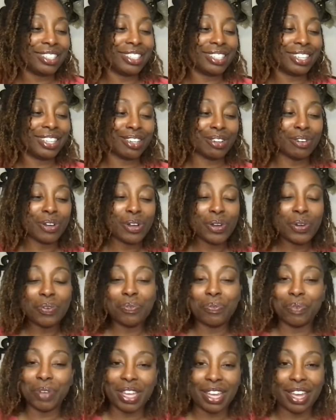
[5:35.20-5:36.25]
So
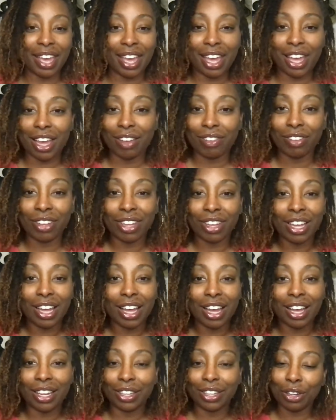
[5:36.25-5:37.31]
we have
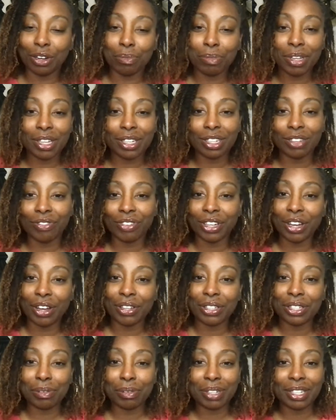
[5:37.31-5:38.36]
a little bit of
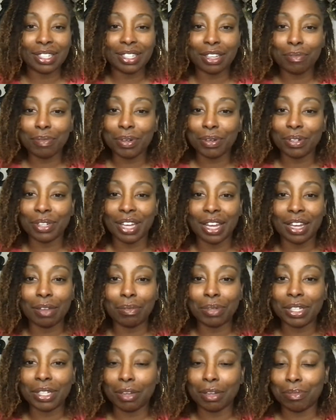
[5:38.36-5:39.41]
difficulty with these chemical
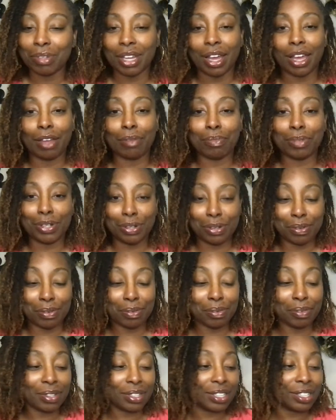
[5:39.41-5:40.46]
names sometimes
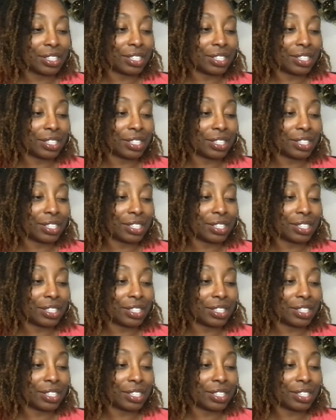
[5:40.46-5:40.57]
too.